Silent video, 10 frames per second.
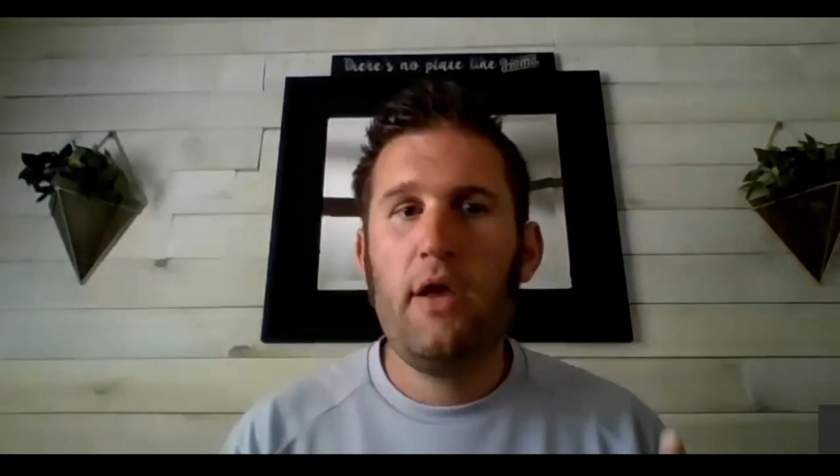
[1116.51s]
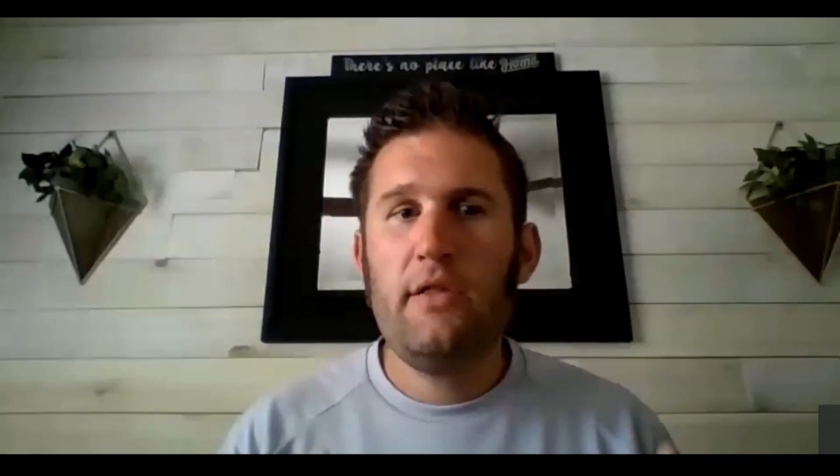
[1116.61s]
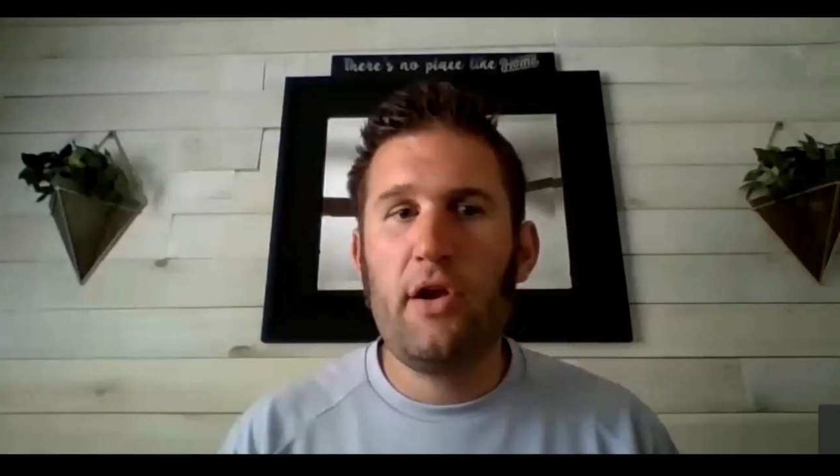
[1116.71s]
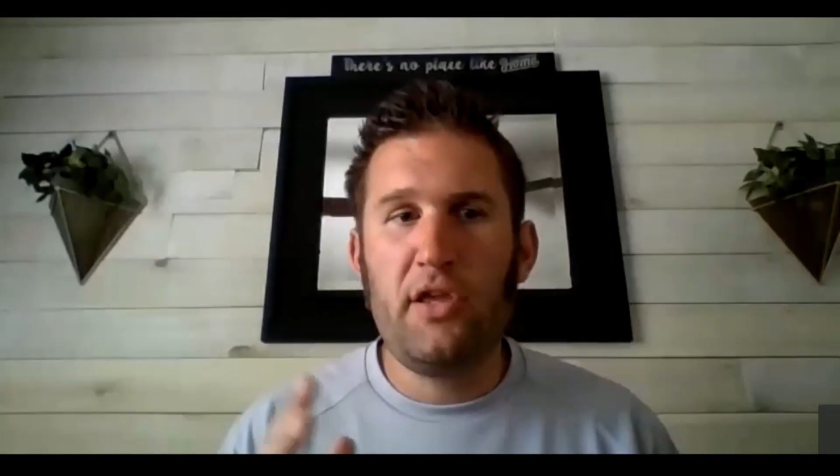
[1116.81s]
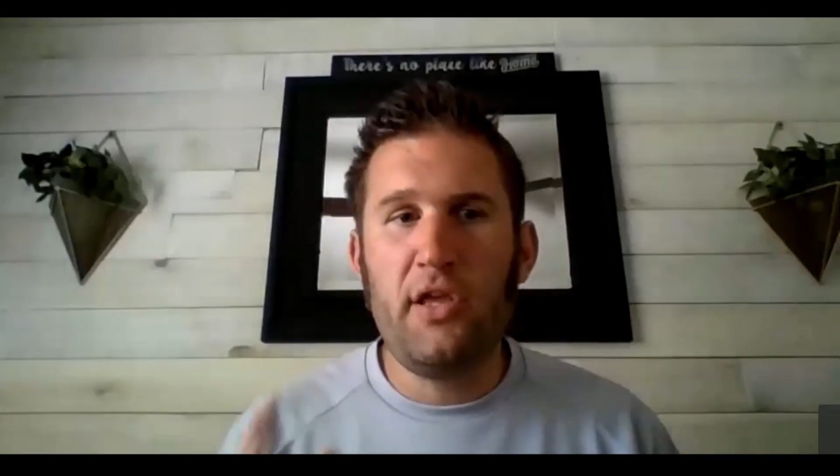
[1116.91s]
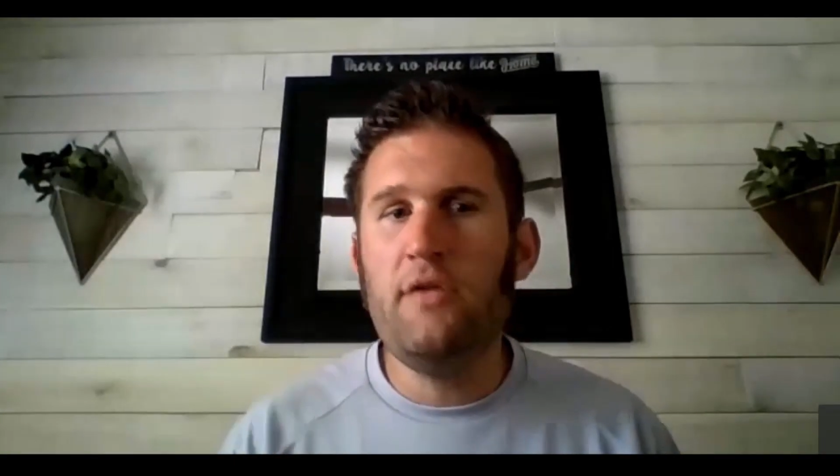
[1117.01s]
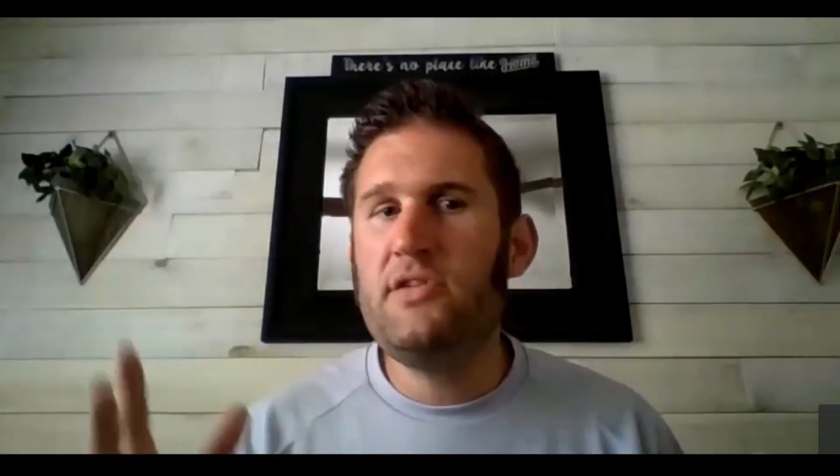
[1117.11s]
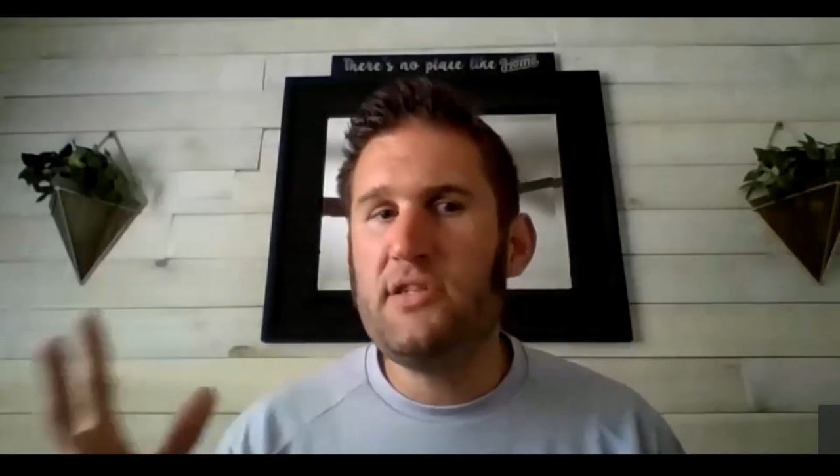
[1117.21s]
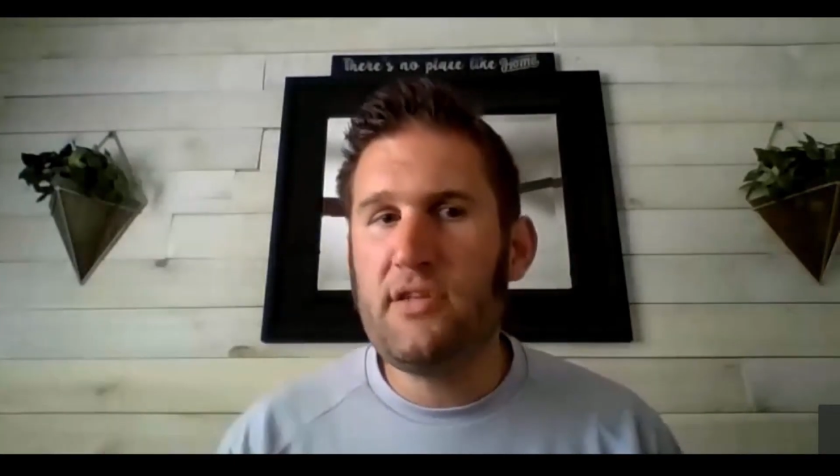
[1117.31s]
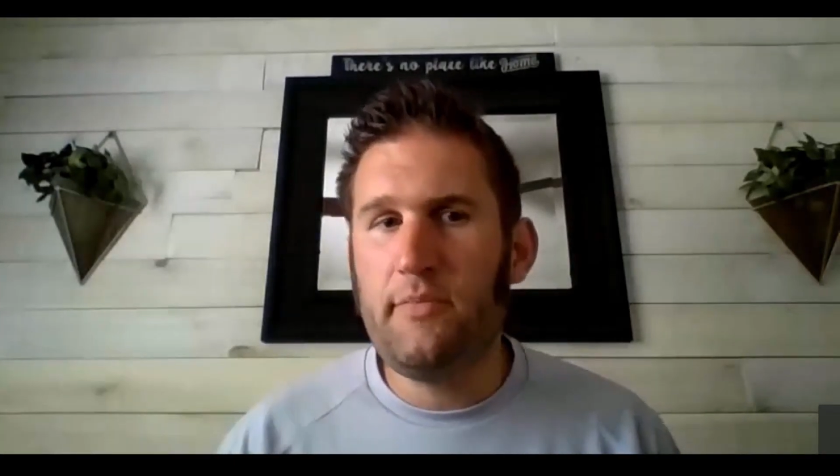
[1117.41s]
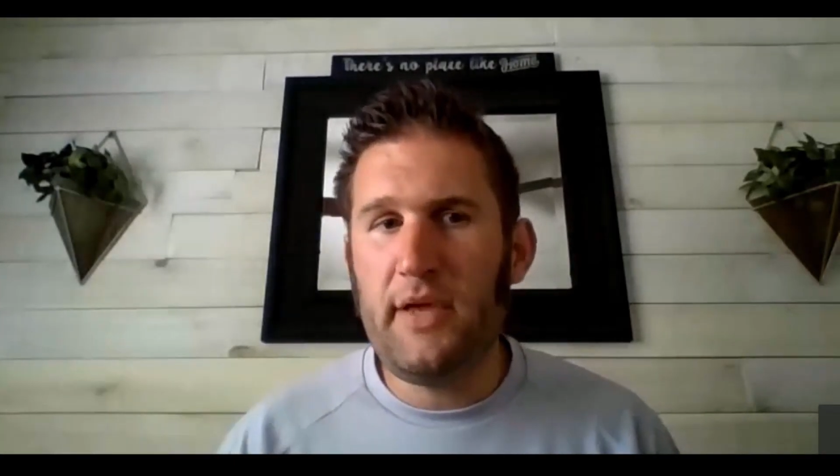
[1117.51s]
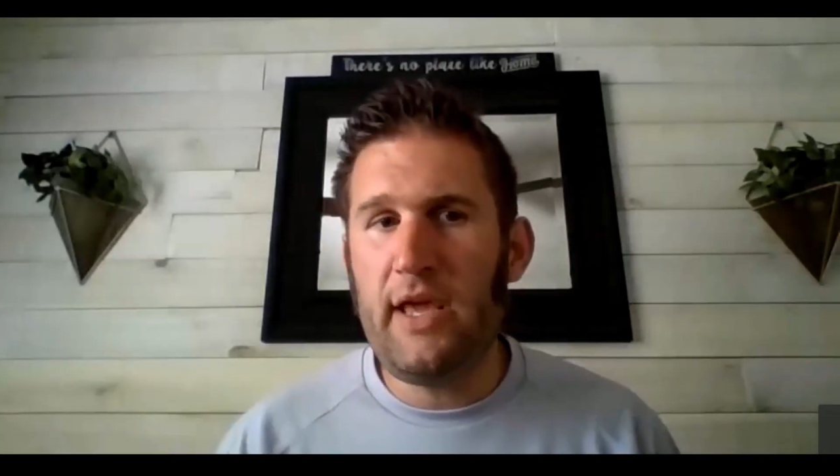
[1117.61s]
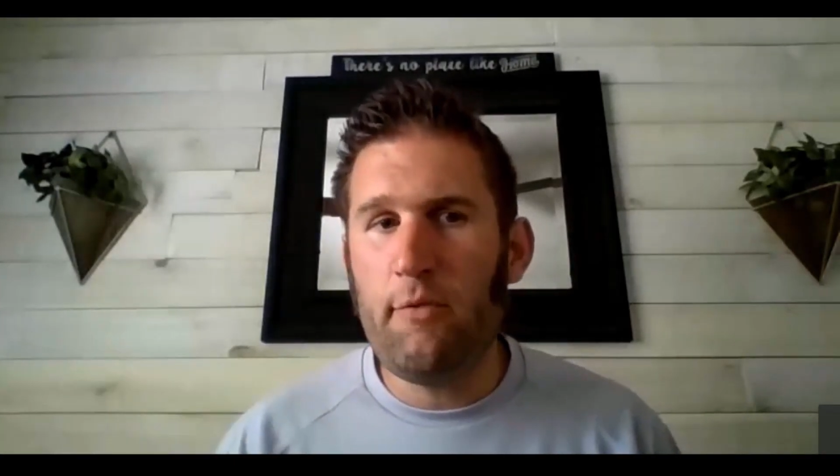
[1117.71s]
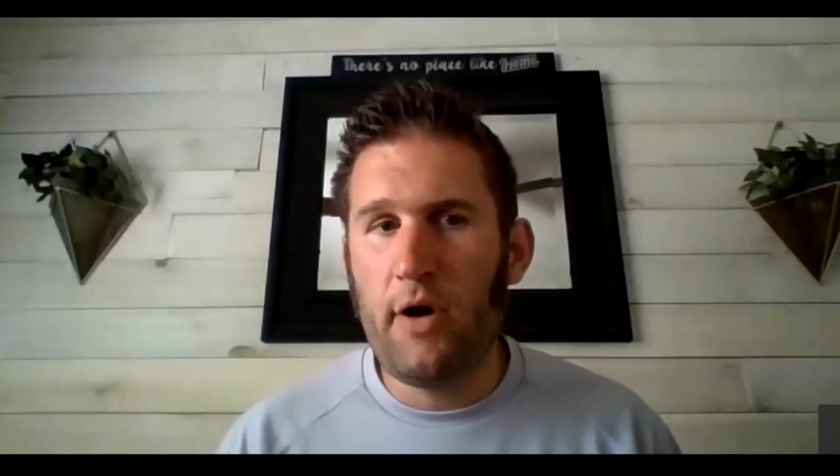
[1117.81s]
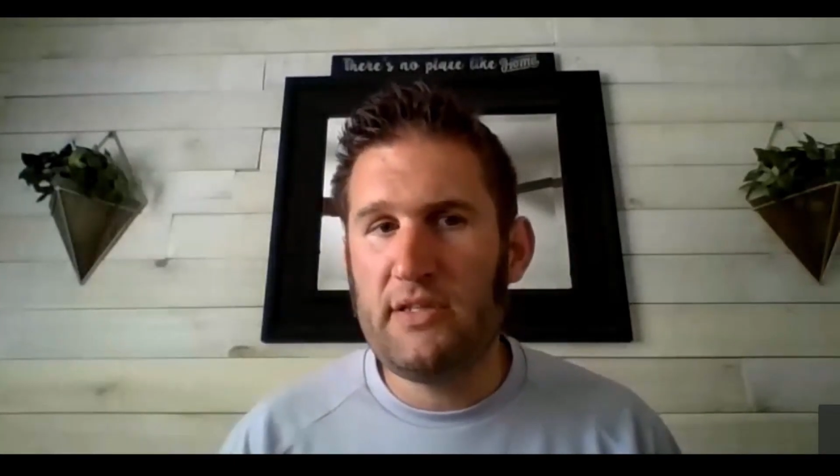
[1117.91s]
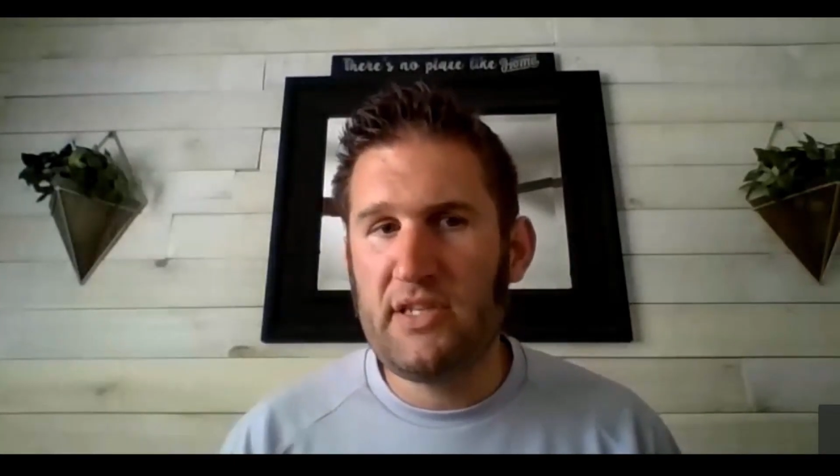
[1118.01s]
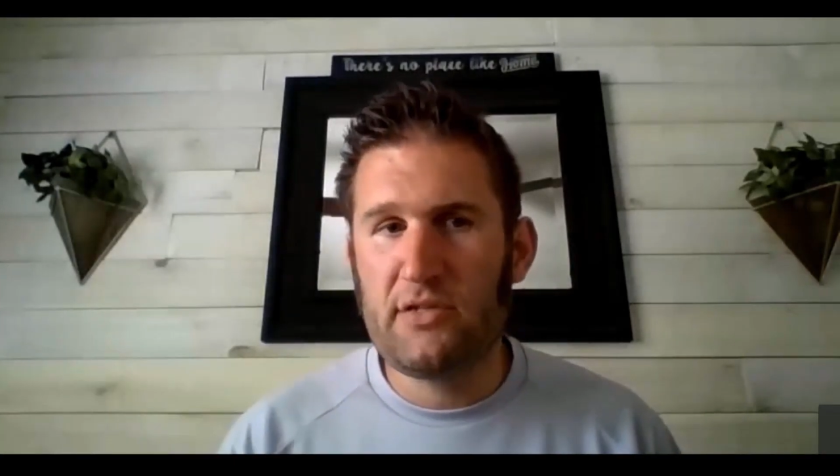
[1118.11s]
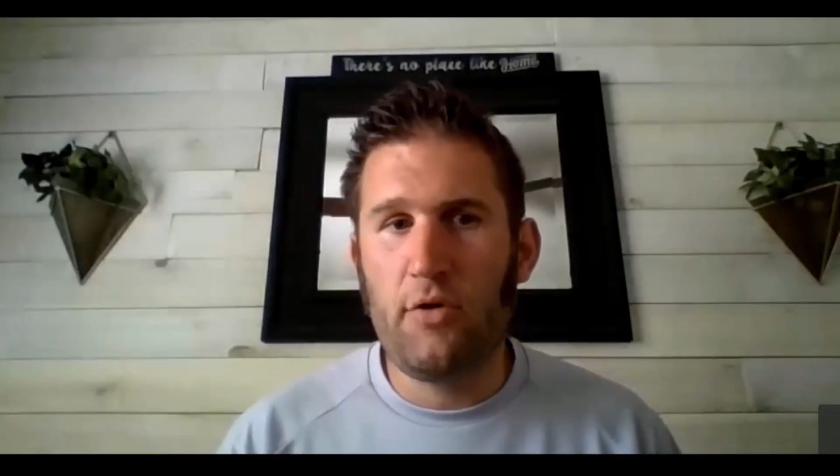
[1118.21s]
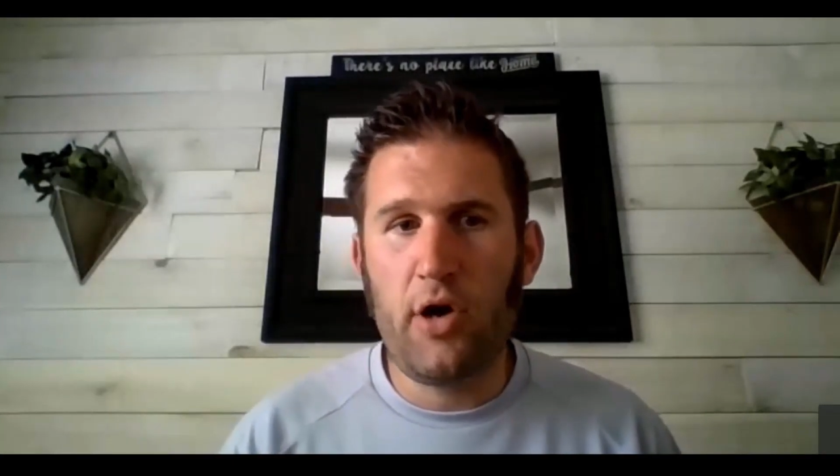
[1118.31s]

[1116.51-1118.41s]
there used to be what Cisco